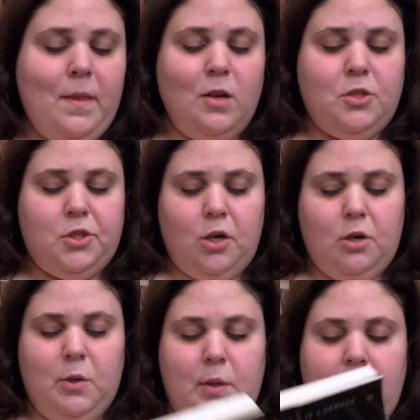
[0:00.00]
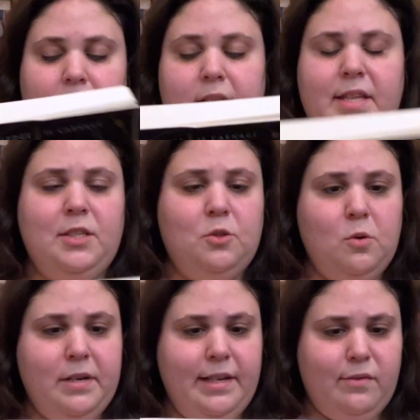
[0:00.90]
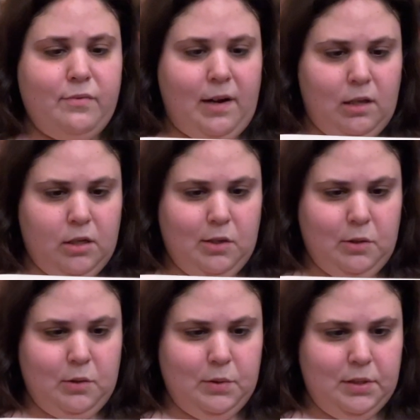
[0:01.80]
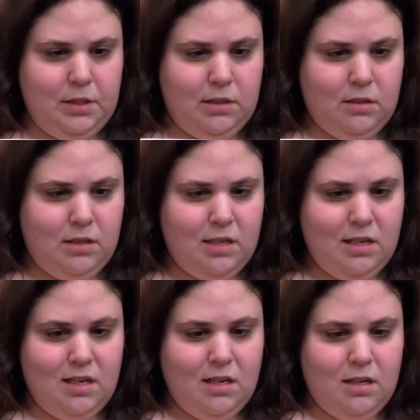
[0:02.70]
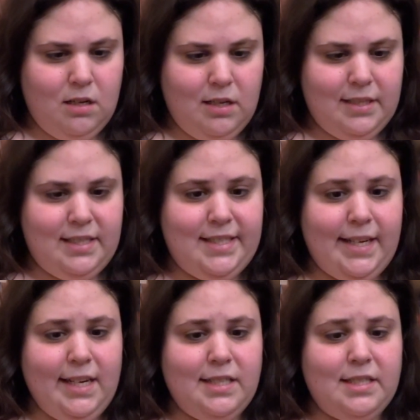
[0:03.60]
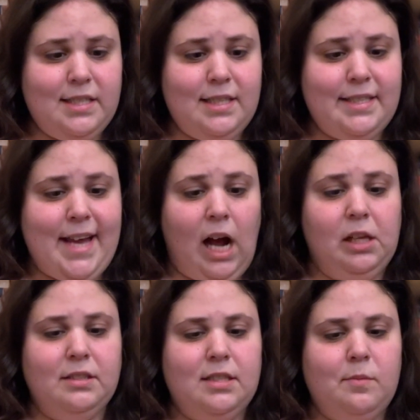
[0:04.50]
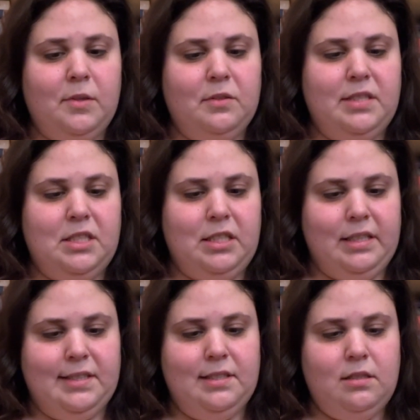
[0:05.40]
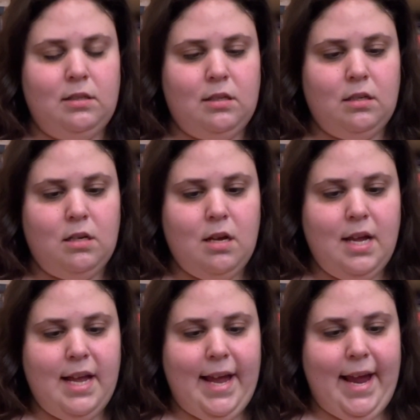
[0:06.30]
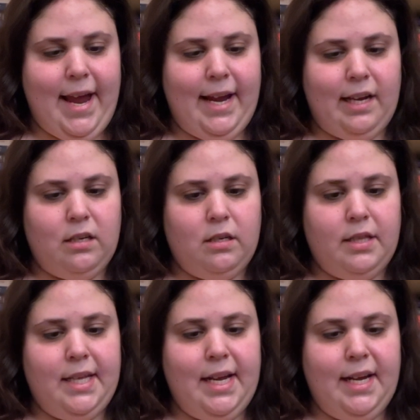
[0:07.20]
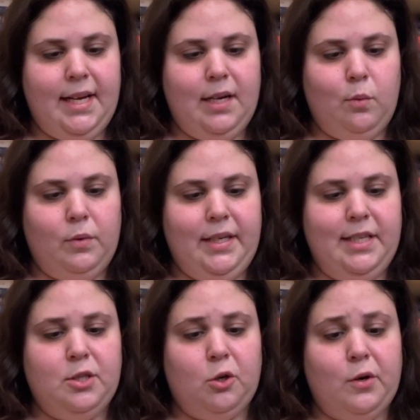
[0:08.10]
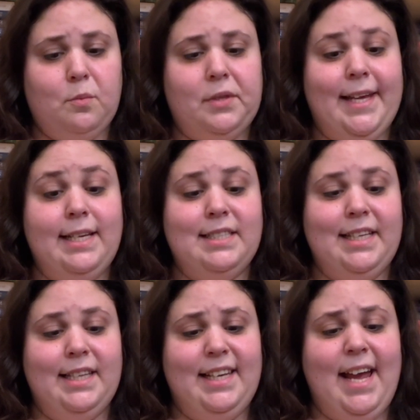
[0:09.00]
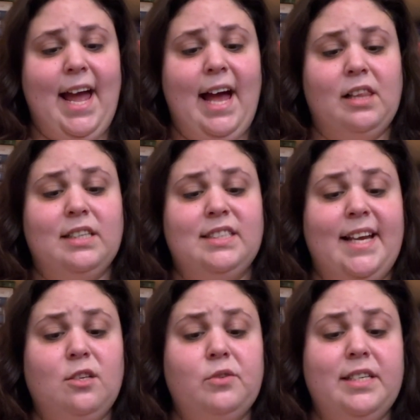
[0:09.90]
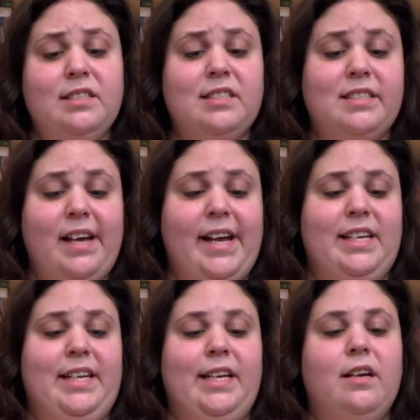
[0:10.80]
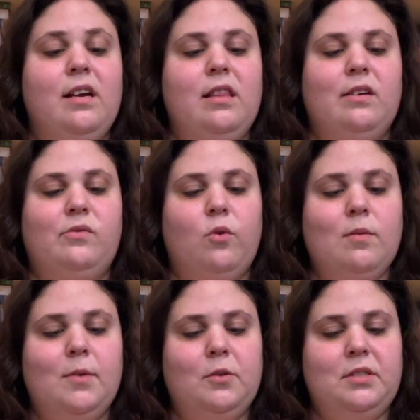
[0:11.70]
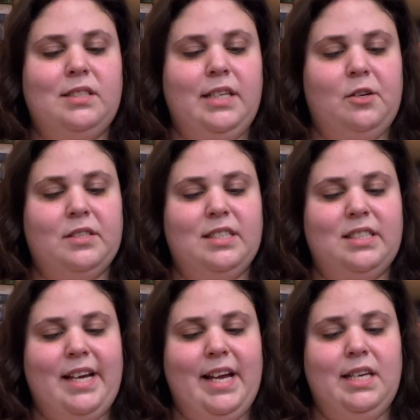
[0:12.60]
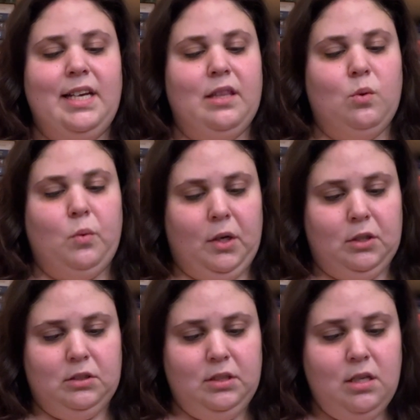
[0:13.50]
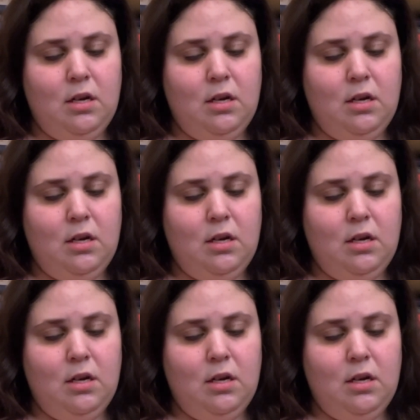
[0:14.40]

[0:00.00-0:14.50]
so this story follows 6 talented musicians, and they need to earn a place in the Alexandrian Society, the foremost secret society in the world.